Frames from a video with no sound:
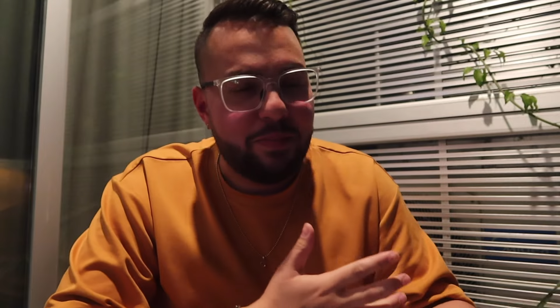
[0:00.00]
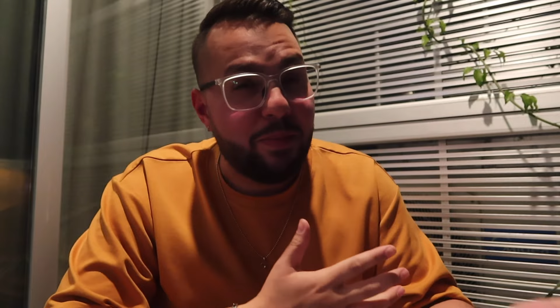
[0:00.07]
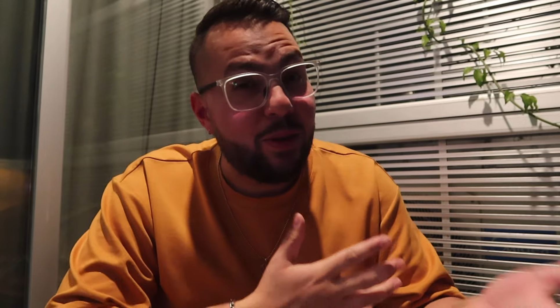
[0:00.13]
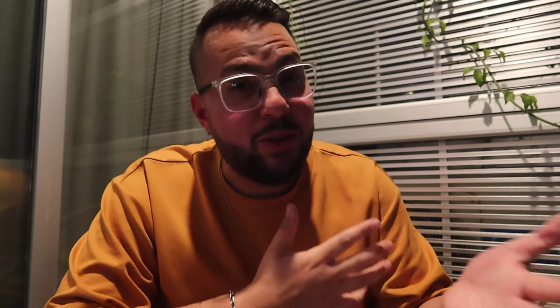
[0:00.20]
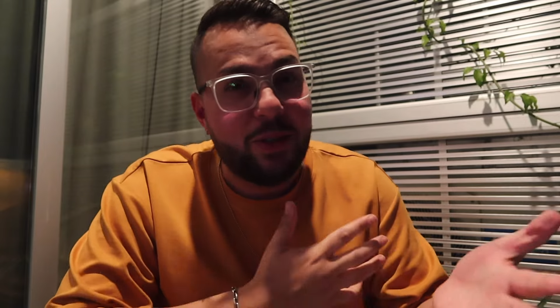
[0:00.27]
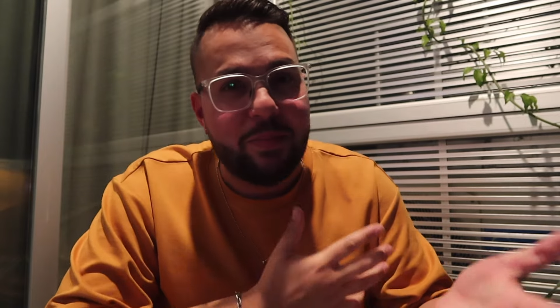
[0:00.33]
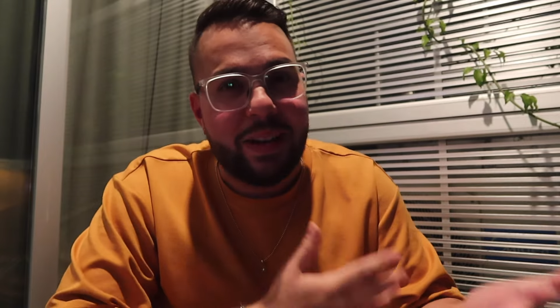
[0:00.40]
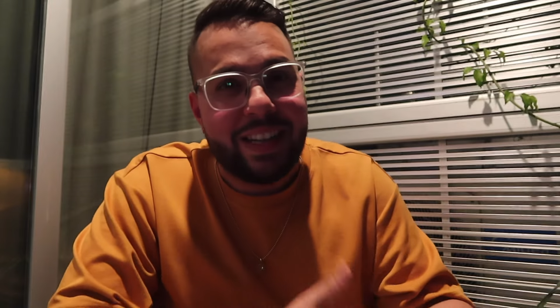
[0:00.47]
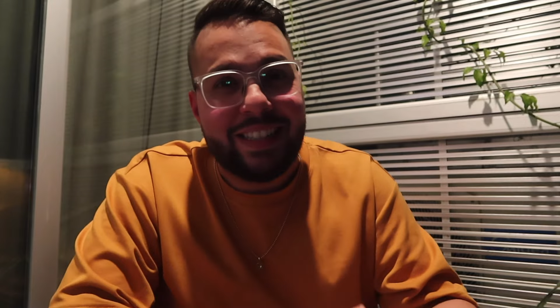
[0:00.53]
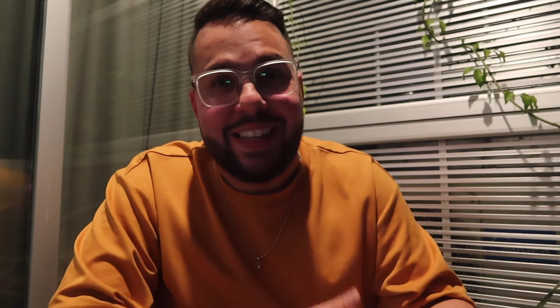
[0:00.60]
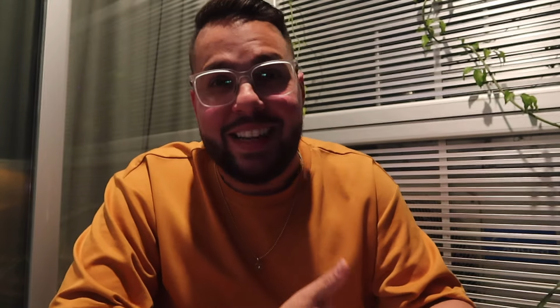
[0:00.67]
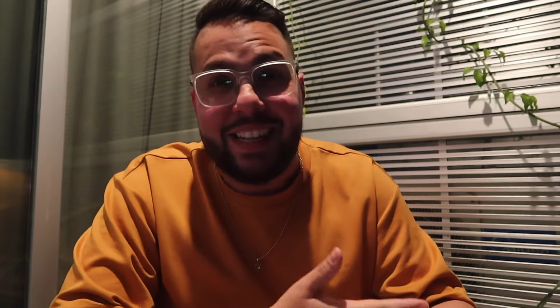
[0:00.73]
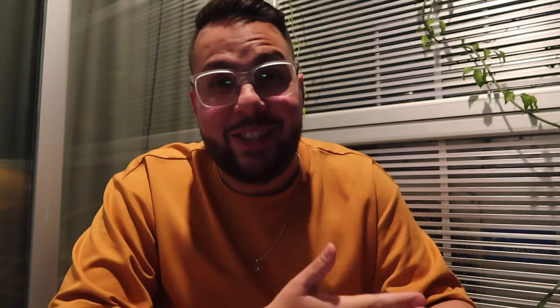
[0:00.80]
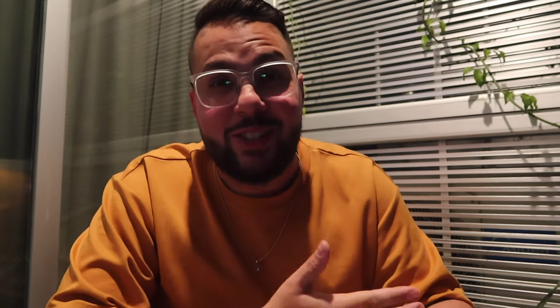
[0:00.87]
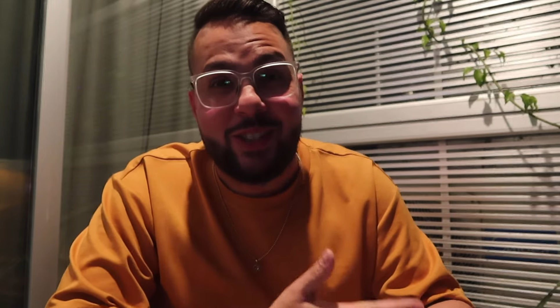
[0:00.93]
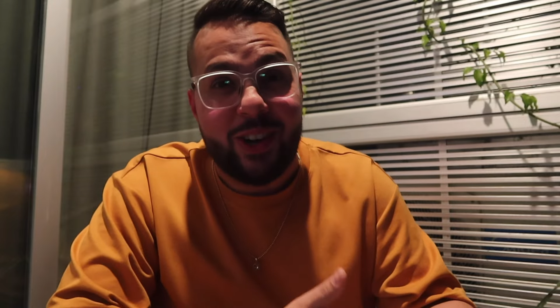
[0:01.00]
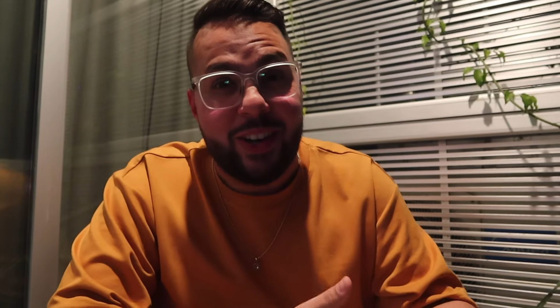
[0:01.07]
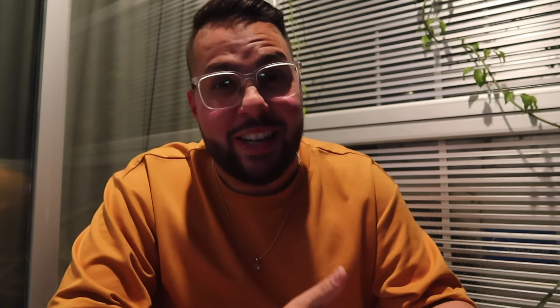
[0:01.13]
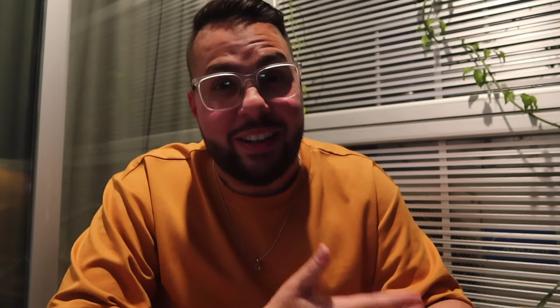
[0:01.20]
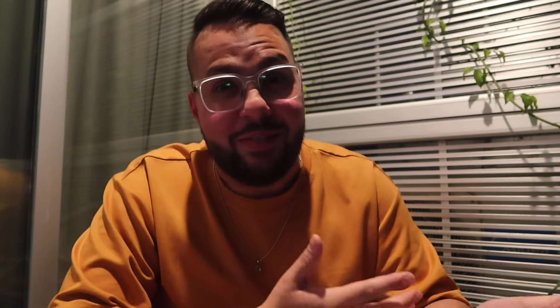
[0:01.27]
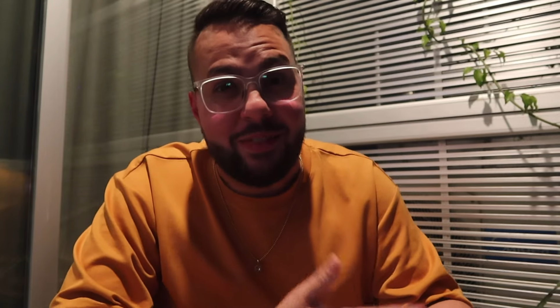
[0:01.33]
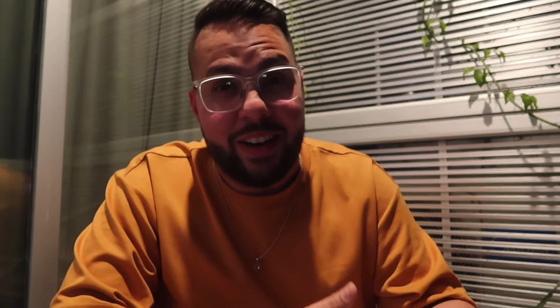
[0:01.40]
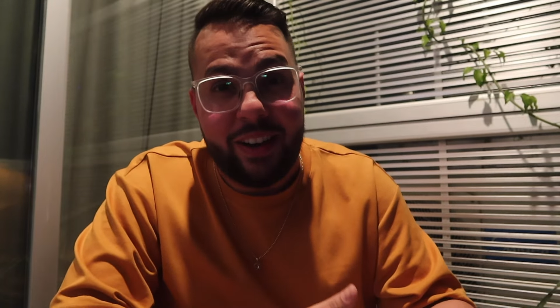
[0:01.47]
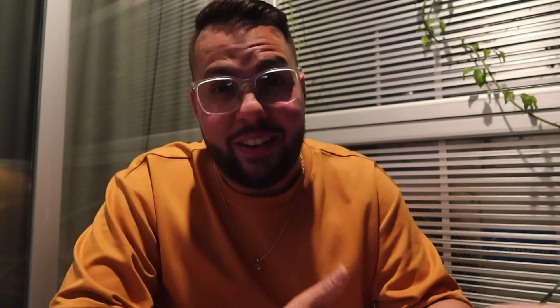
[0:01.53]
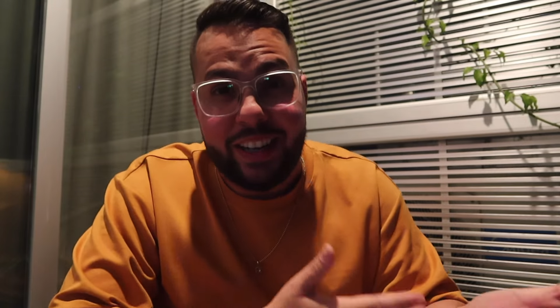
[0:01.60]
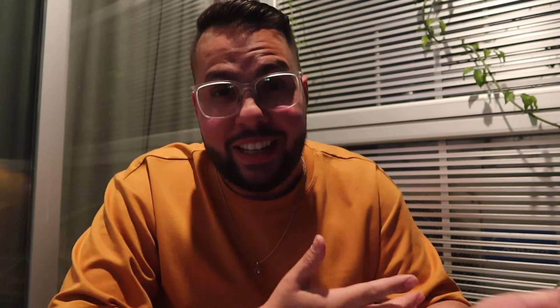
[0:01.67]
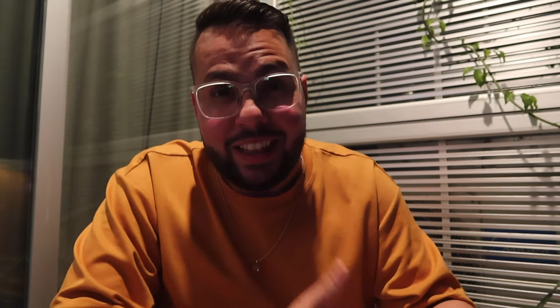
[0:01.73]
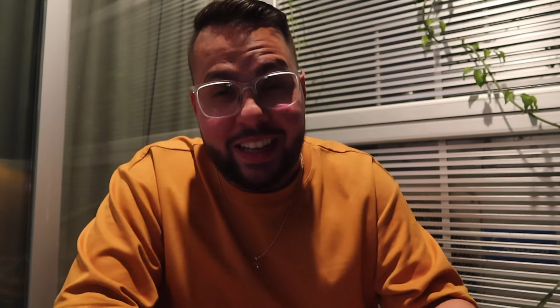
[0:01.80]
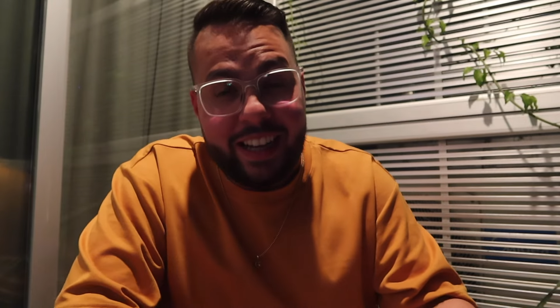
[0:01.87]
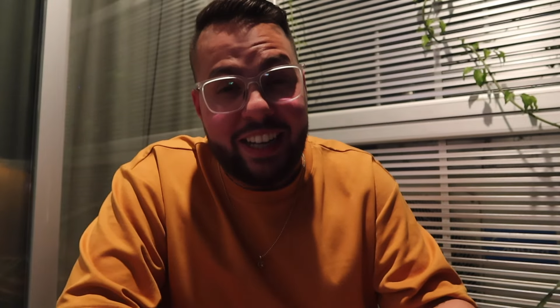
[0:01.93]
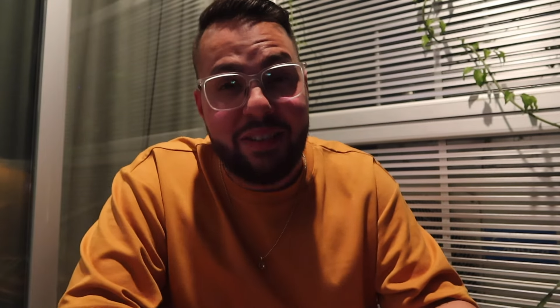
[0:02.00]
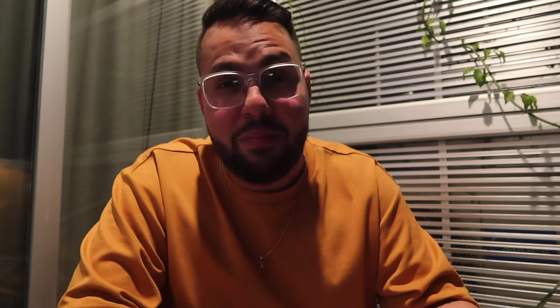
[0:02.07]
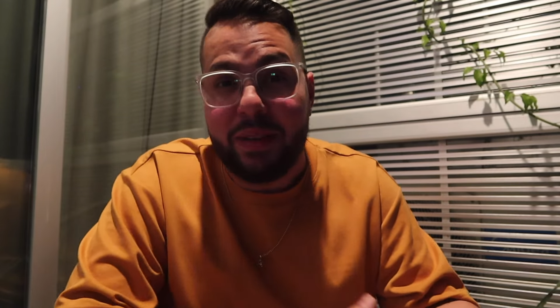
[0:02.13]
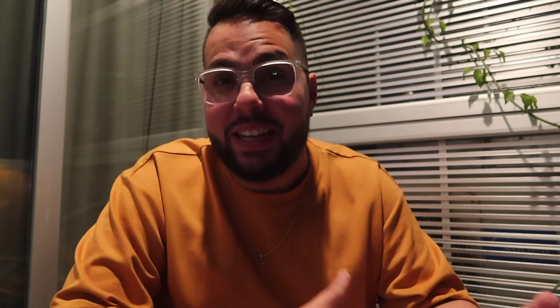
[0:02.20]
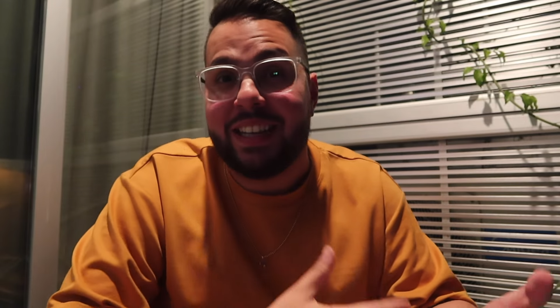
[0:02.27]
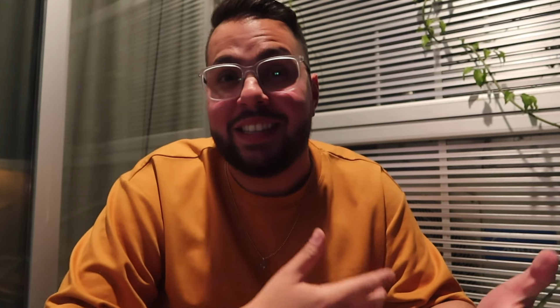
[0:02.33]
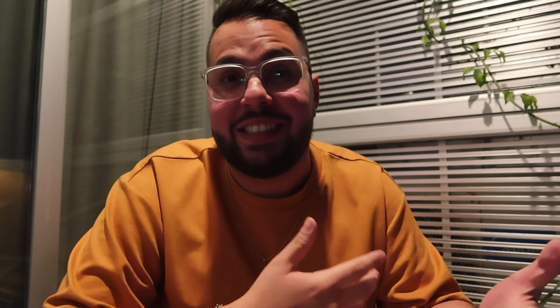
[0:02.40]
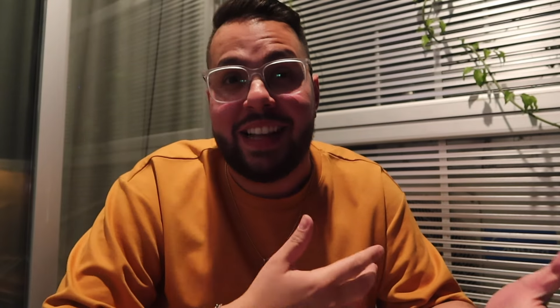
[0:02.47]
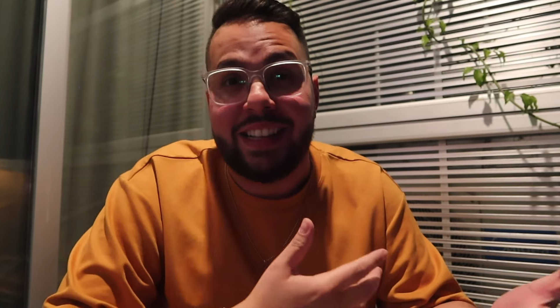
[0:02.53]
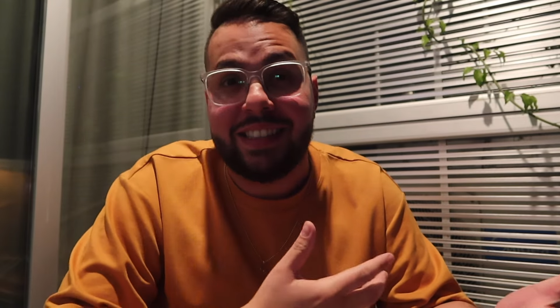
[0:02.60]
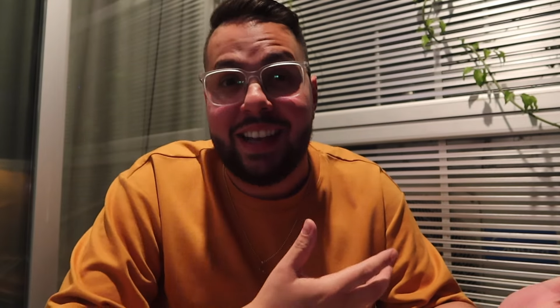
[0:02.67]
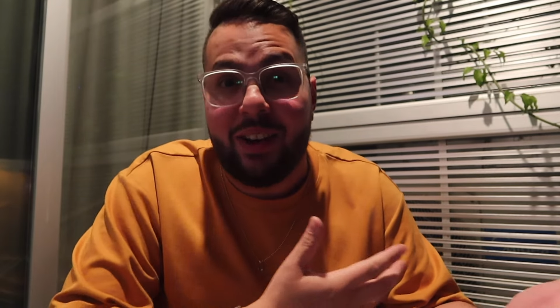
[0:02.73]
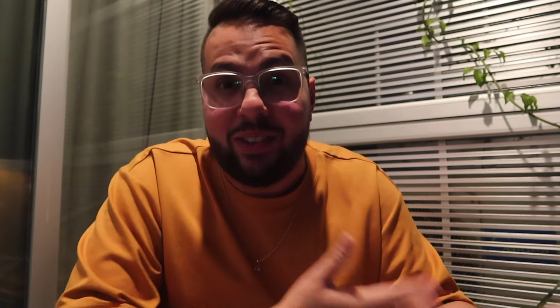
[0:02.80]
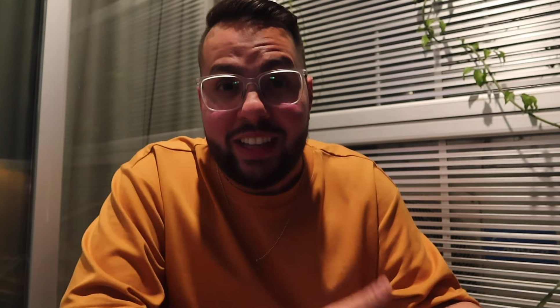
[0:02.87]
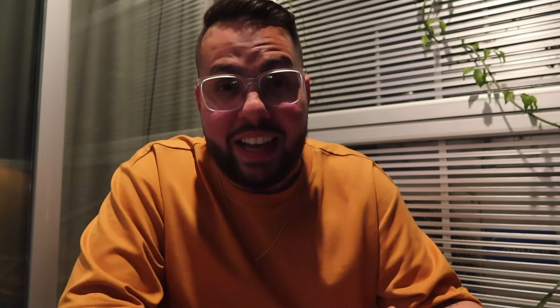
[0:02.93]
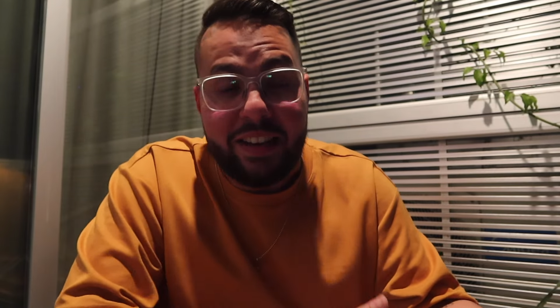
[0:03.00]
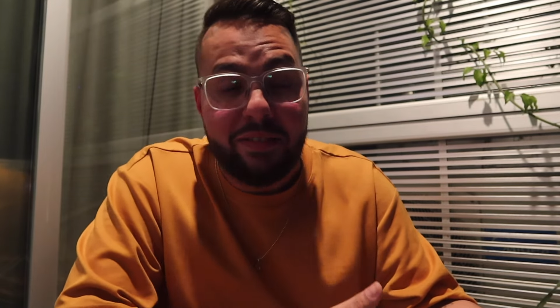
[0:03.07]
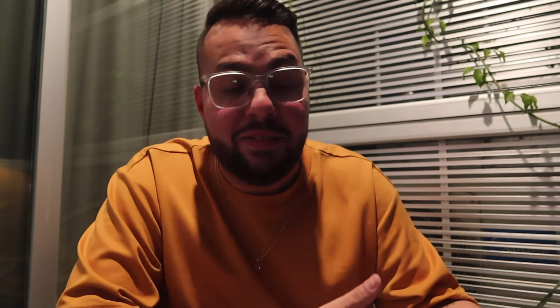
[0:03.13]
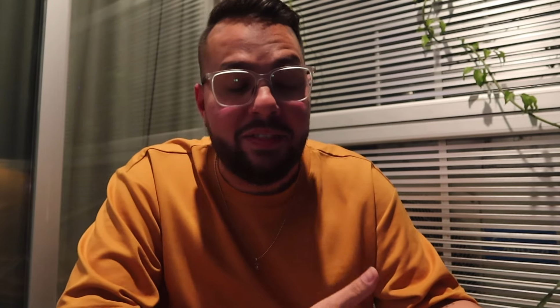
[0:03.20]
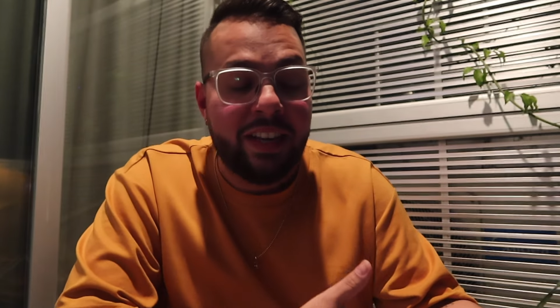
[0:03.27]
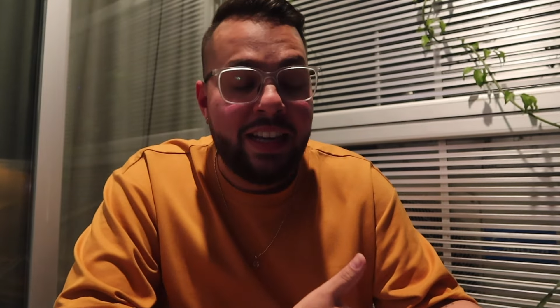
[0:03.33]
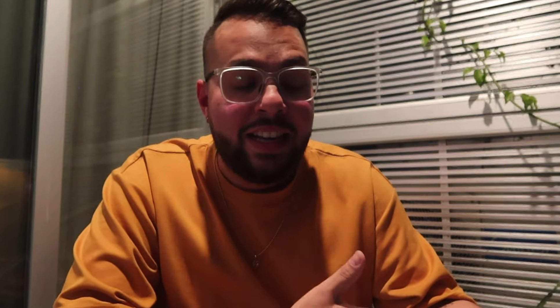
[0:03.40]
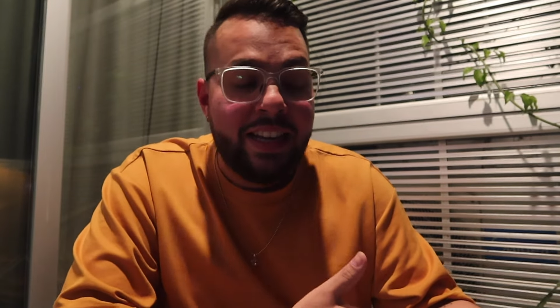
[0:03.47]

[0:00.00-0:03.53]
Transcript: most of my days started very late because that's how life